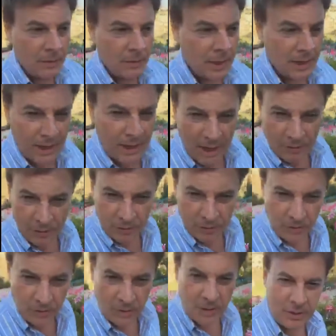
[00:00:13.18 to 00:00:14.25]
that he actually
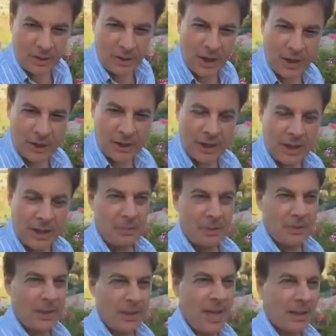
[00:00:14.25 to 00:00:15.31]
started cleaning up
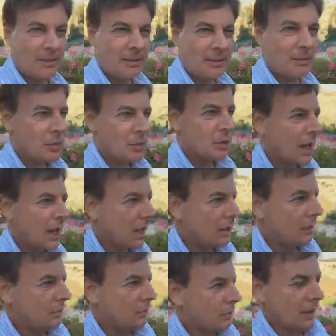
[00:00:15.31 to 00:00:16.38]
his act. What you got in
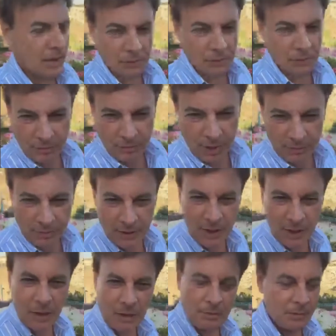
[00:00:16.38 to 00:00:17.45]
the 2005
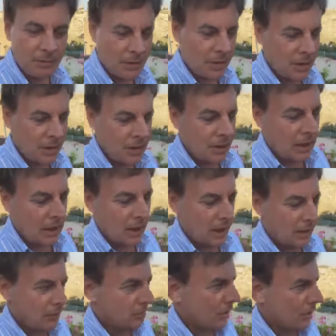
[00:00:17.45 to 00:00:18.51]
video
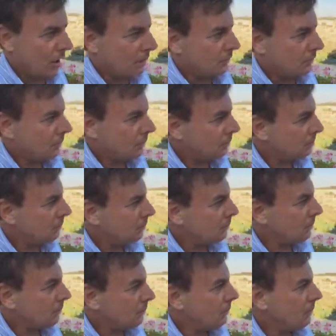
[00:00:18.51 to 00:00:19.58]
is a
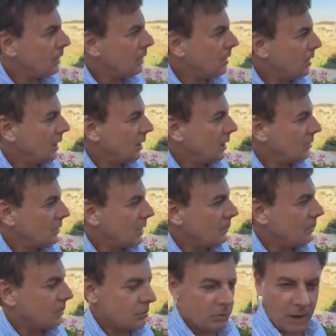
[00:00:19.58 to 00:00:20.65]

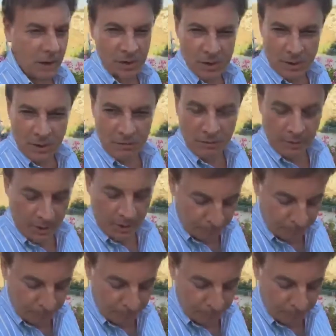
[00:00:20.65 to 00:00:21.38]
demonstration of